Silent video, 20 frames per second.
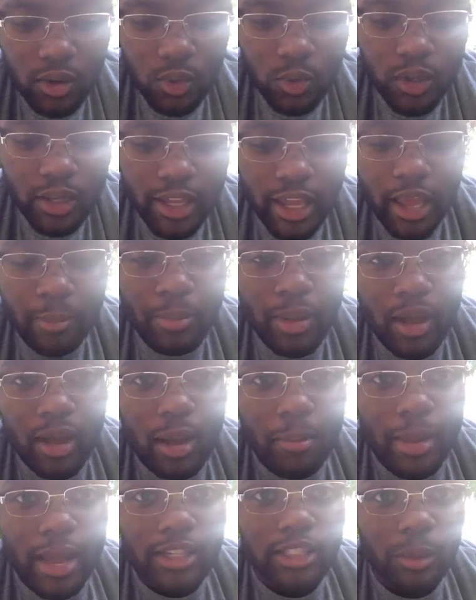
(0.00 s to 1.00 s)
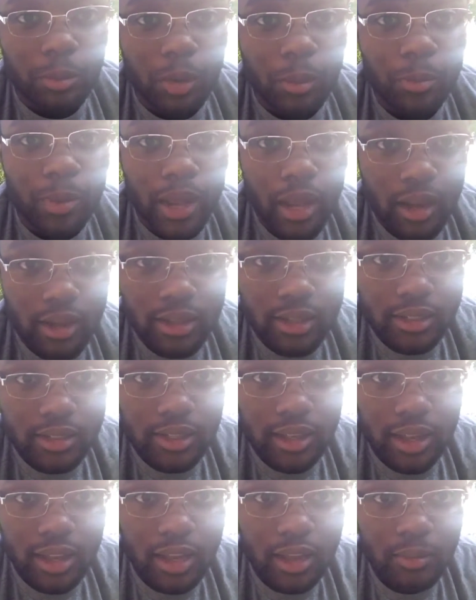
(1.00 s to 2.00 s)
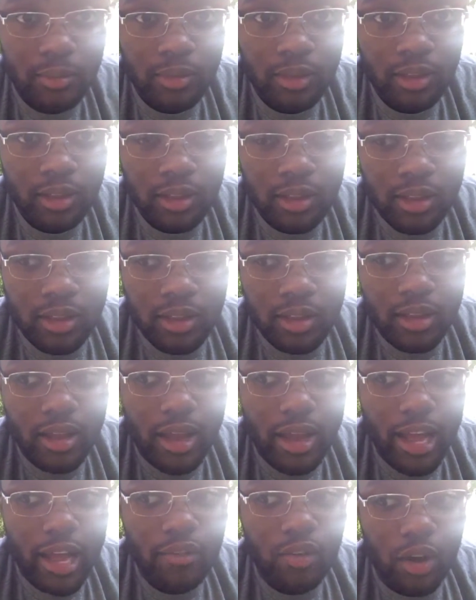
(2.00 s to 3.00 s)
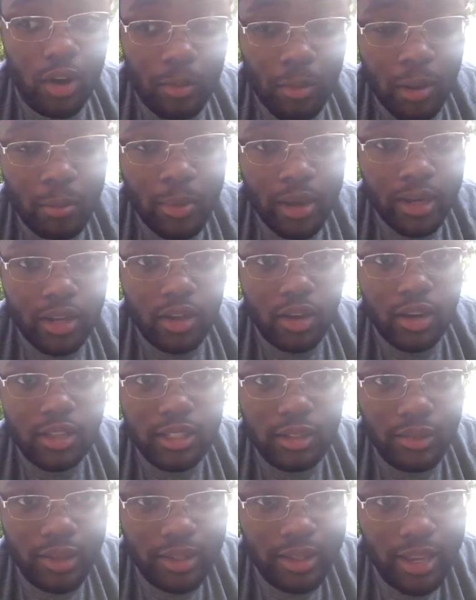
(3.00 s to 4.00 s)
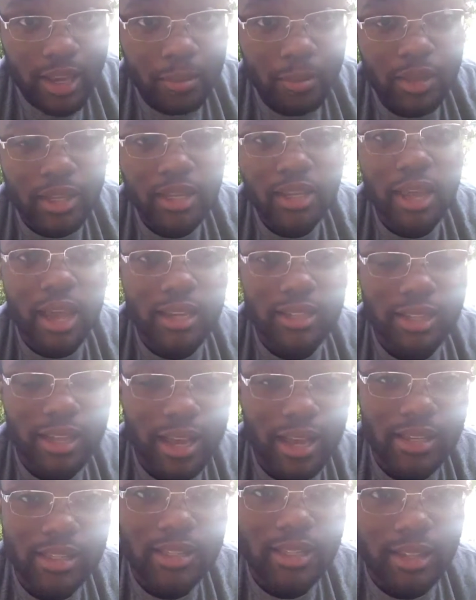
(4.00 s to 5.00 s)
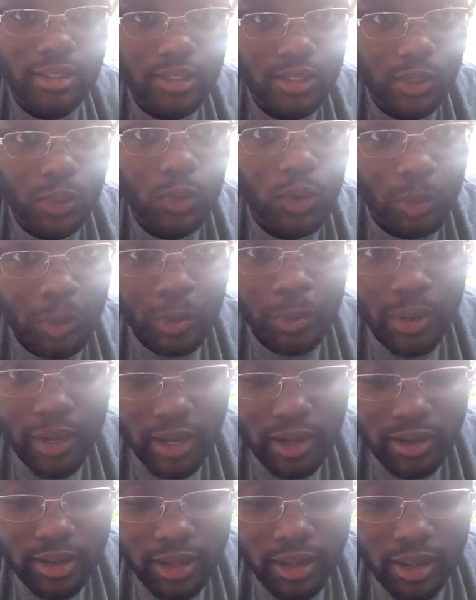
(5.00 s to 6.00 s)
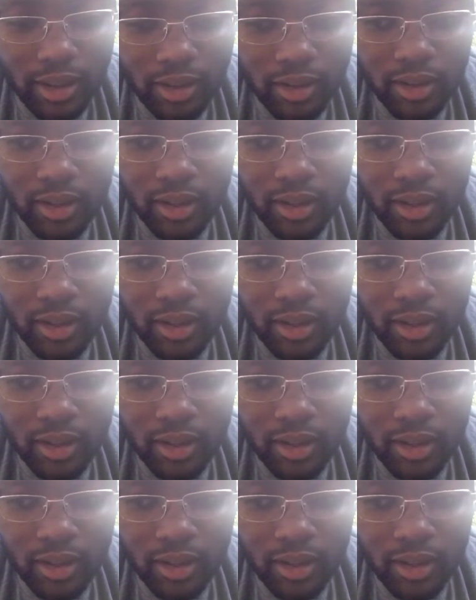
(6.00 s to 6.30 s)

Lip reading: We camp out. I'm actually prepared this time. I have all my money, all that stuff like that. But he actually has seats, so we're prepared now.